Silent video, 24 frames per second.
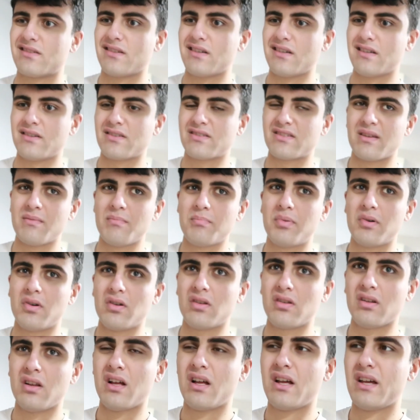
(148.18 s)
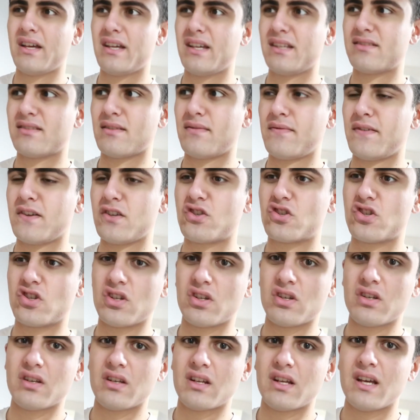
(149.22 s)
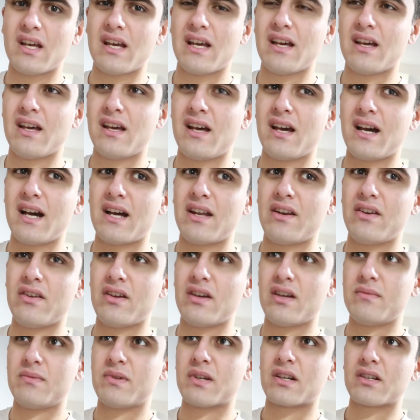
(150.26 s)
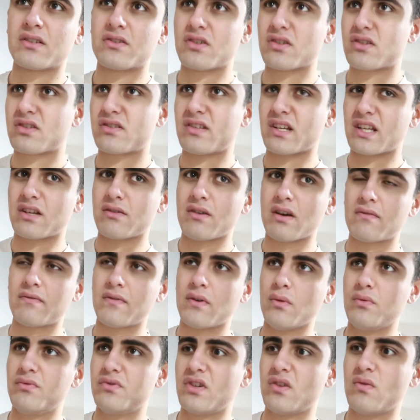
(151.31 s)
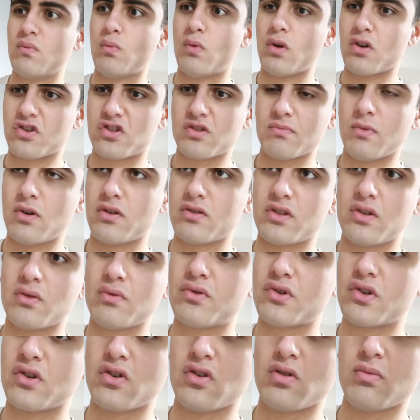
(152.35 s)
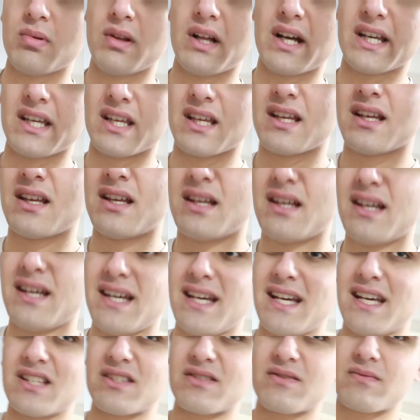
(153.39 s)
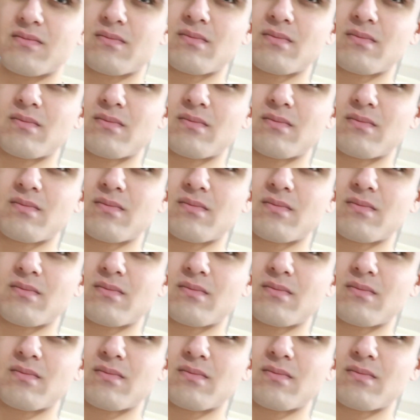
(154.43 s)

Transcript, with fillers: uh, simple, it's efficient, and uh, you can just stick your headphones in, watch them on YouTube. Like it's